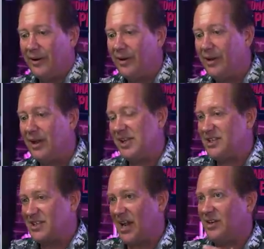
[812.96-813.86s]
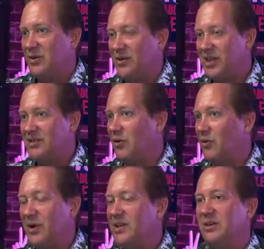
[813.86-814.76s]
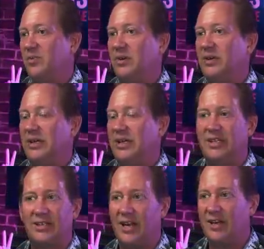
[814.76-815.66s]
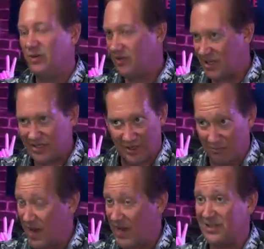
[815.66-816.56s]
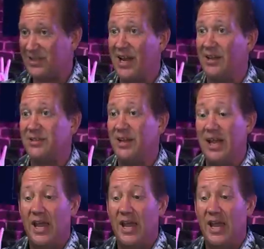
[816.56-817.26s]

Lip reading: You just got to do things that are reasonable. You just got to do things that make sense.